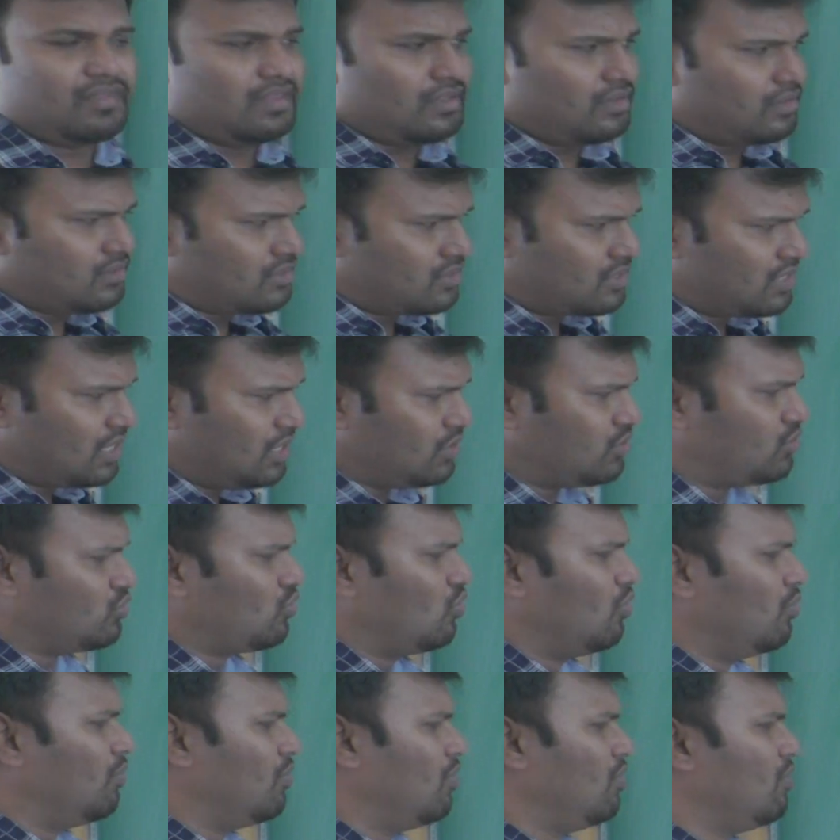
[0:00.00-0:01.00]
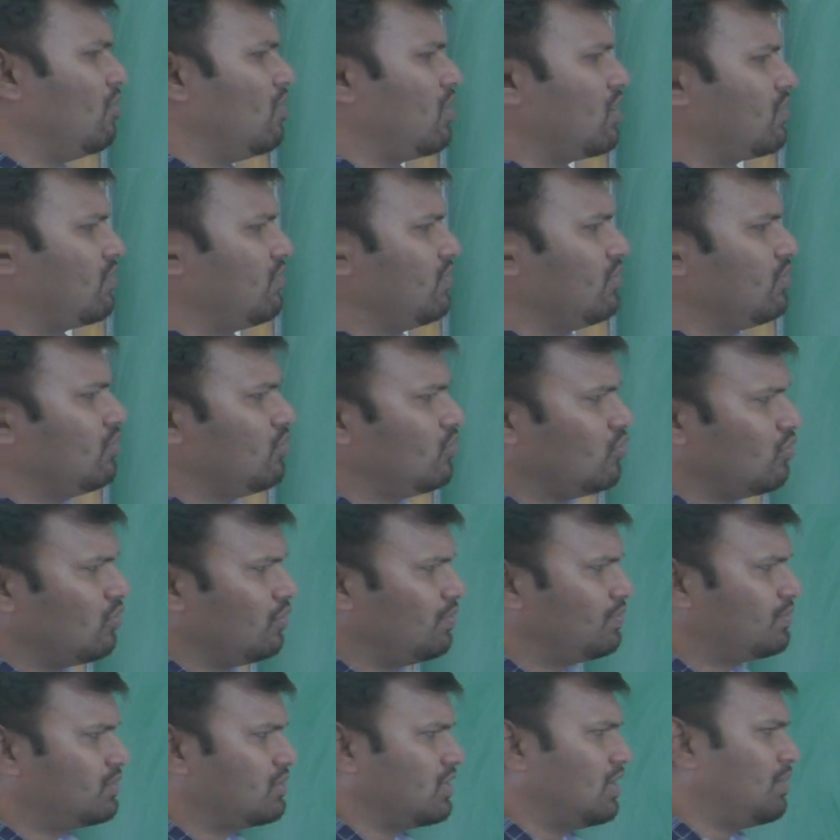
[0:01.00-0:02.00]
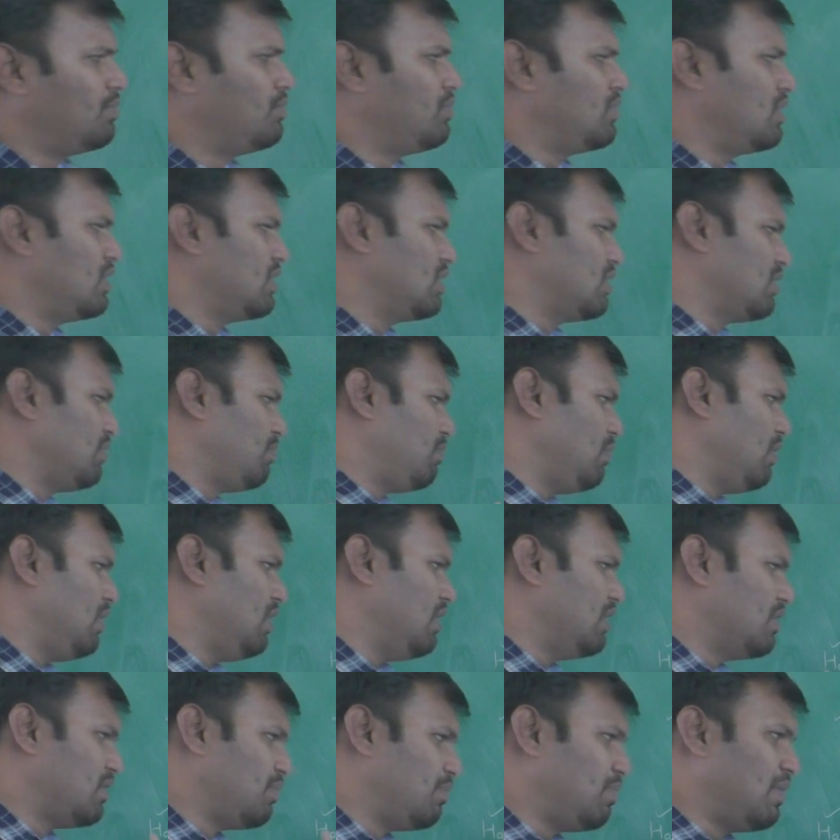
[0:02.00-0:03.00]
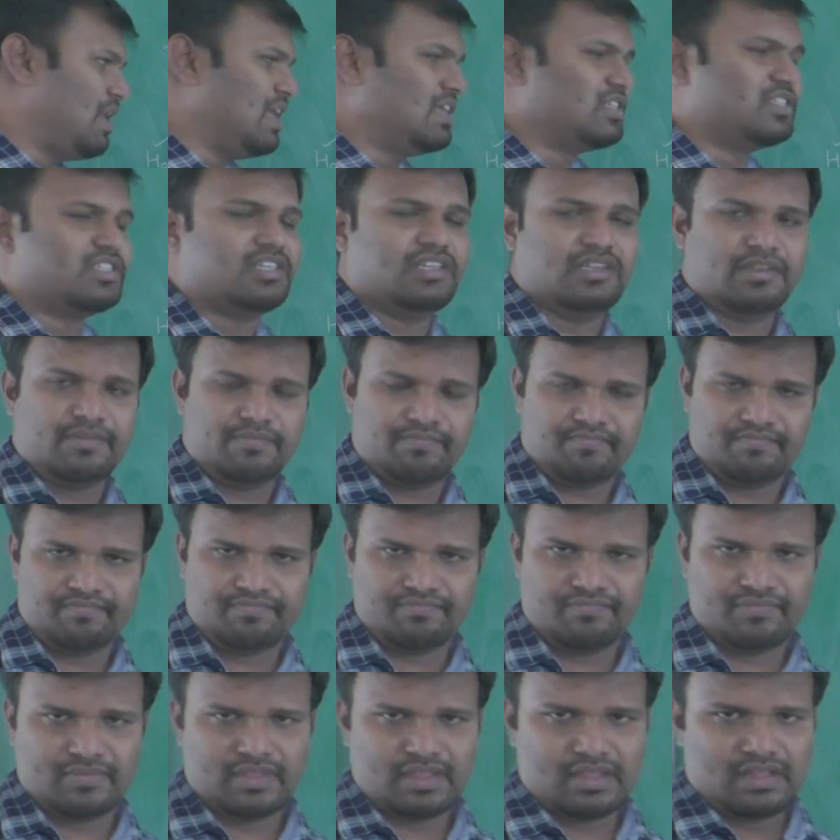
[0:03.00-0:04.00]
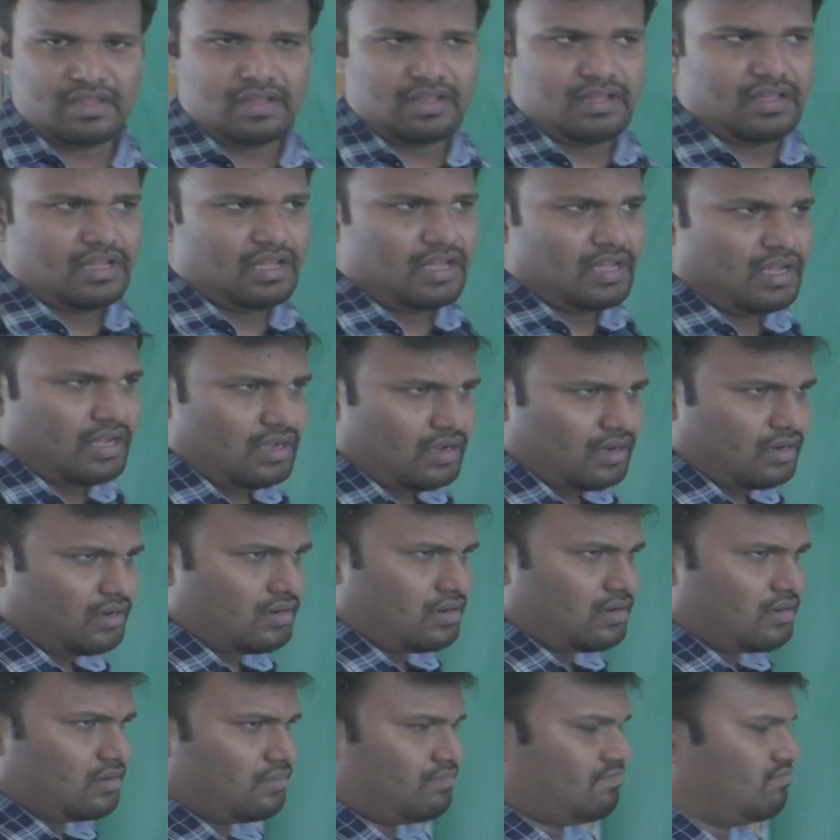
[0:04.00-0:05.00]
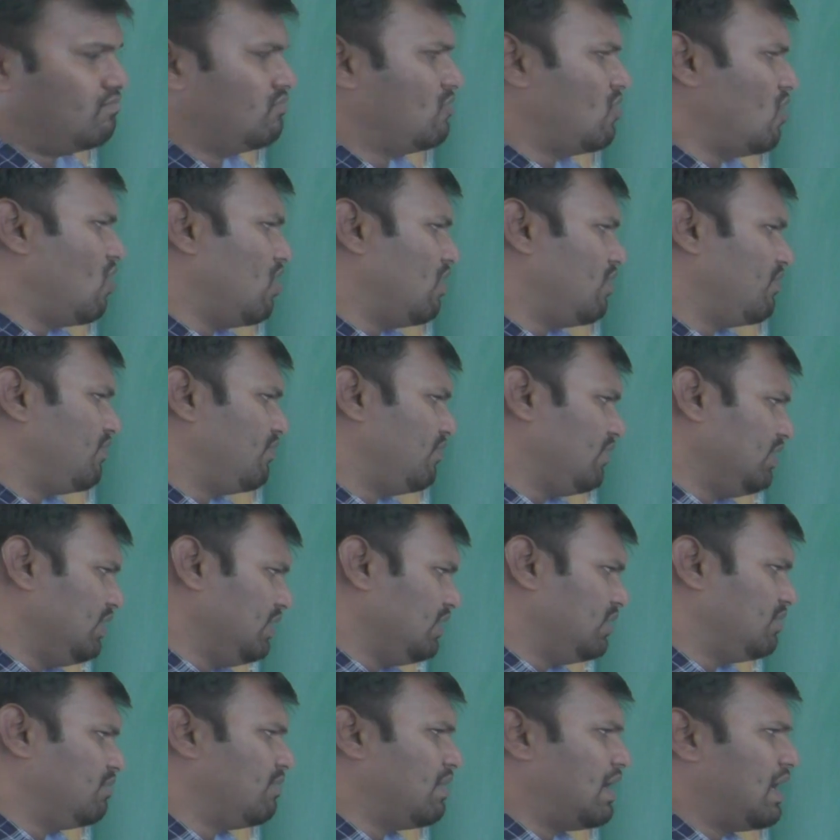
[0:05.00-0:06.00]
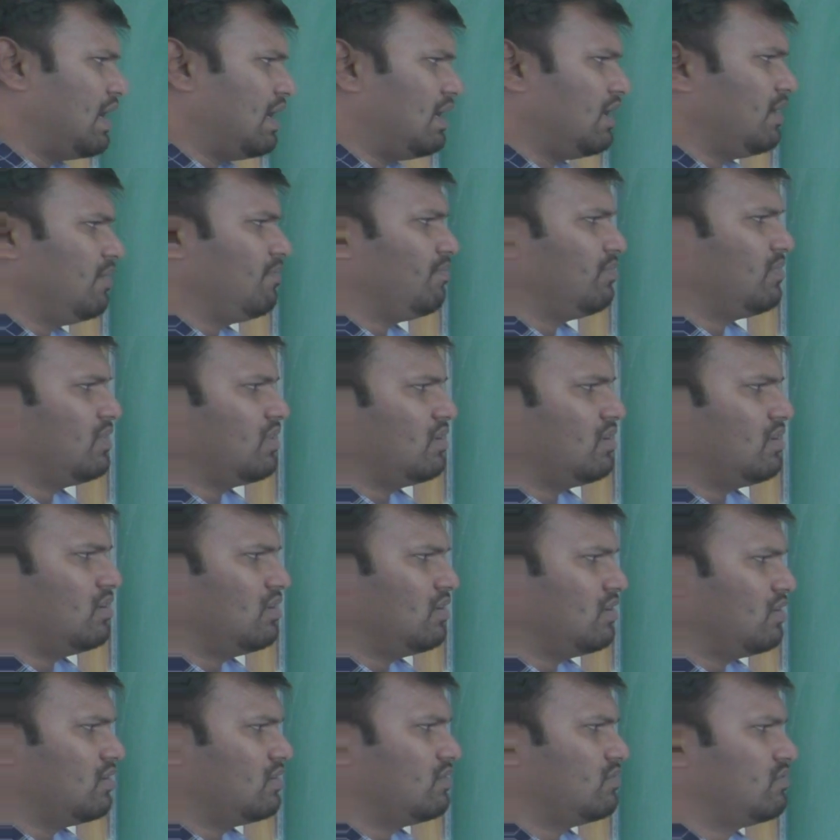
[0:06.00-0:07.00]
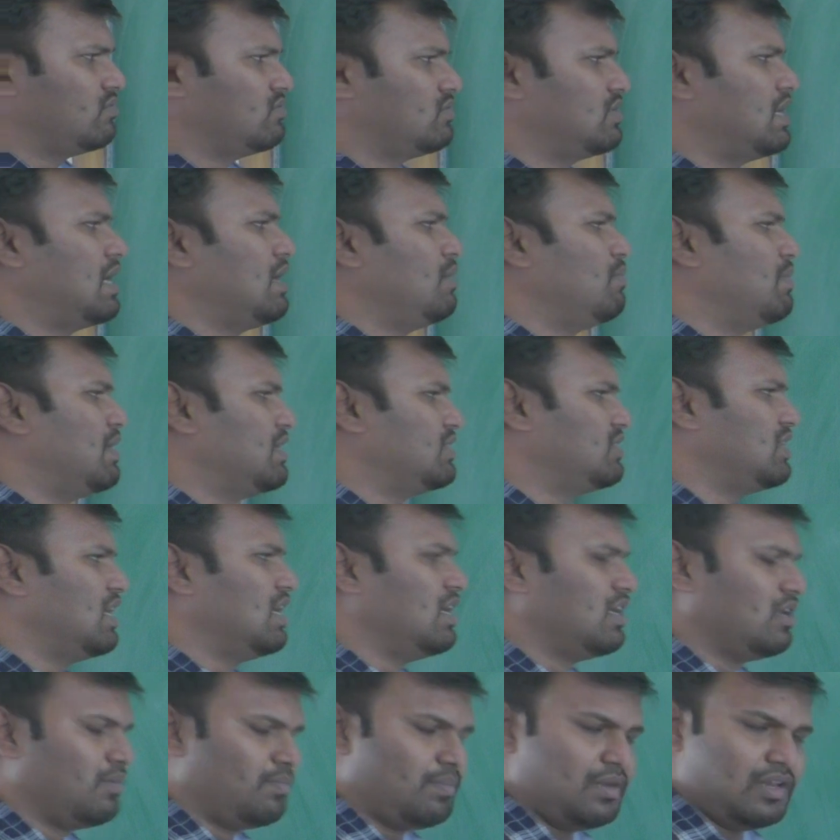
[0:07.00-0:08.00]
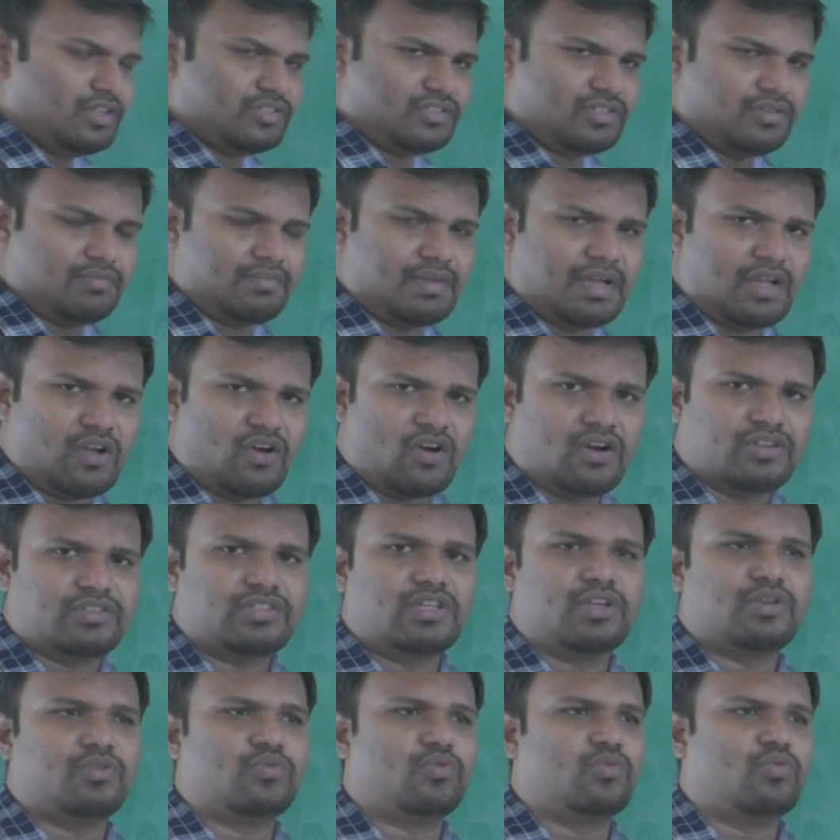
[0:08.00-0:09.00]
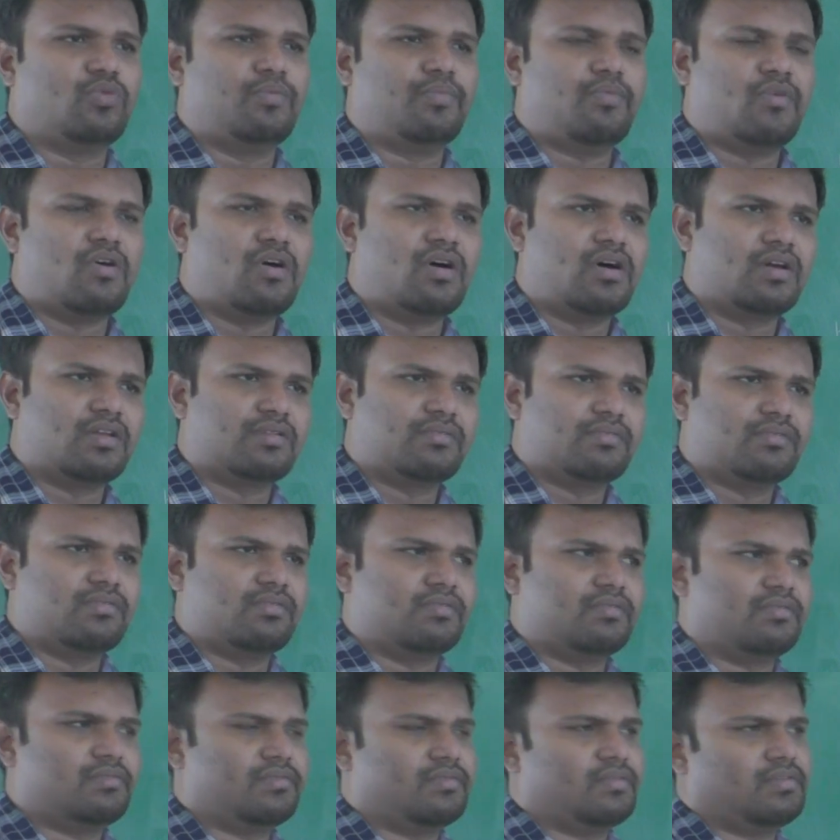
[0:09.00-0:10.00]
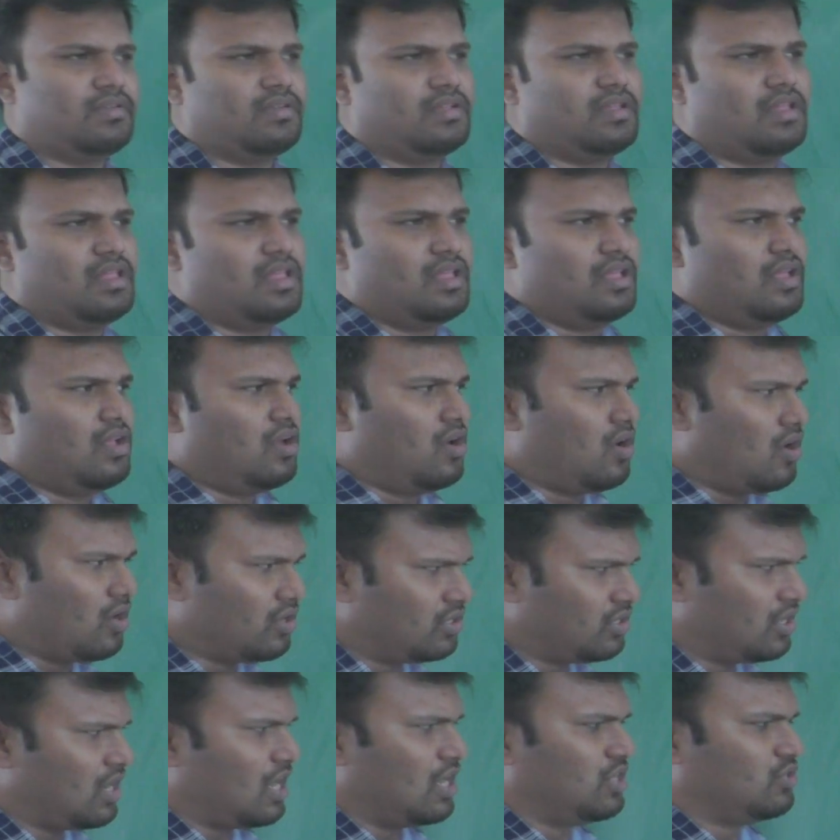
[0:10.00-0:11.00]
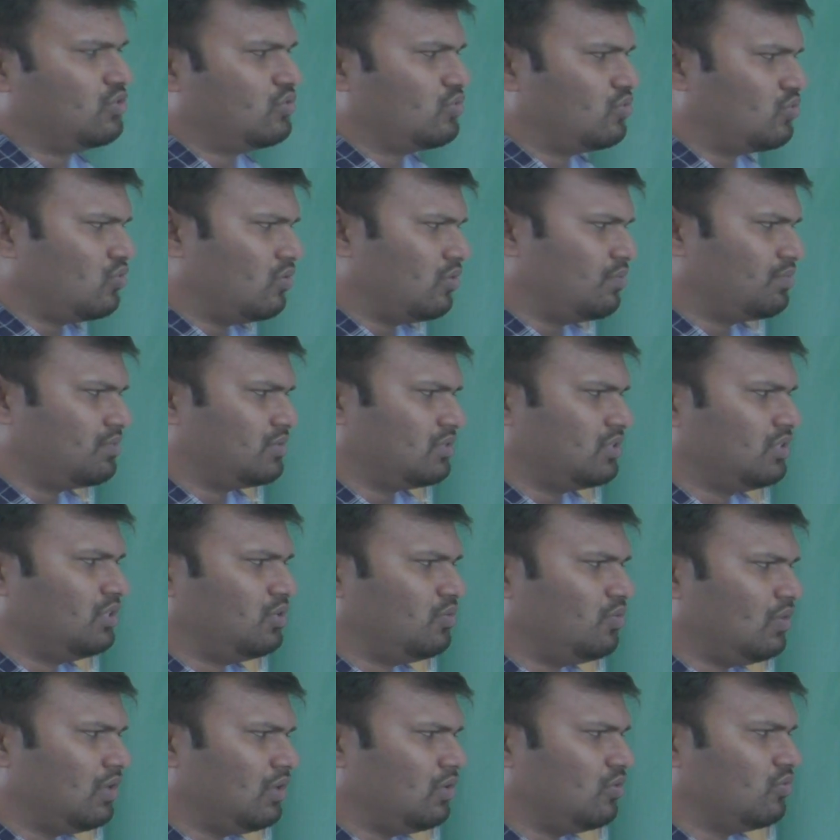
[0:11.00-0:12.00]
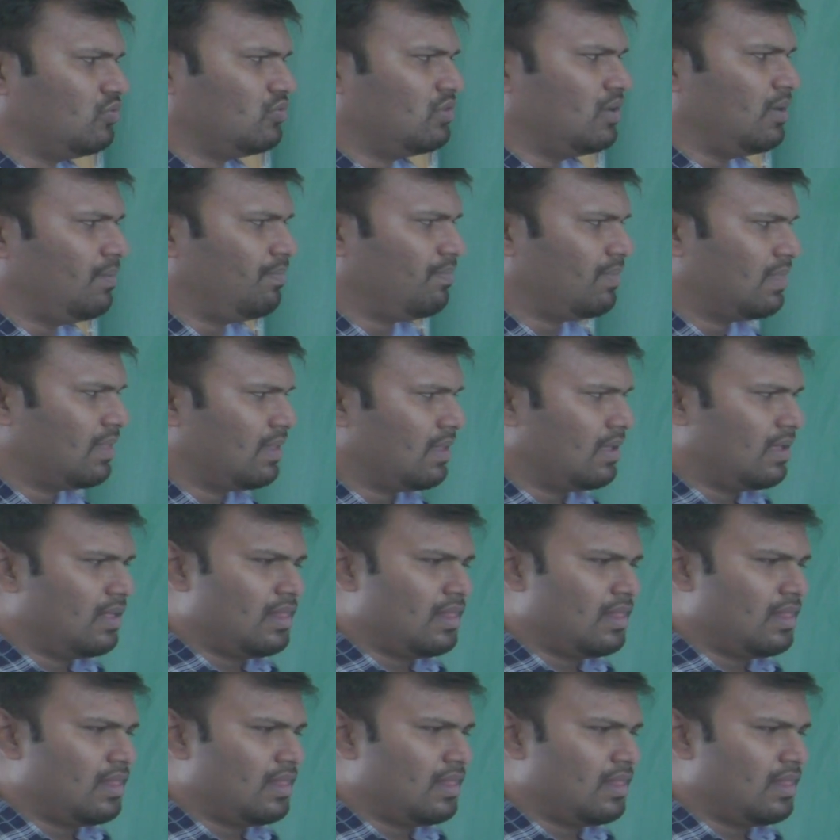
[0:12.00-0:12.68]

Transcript: such homomorphic groups, after replacing of it by side by side replacing by other group or other isotopes, it will give the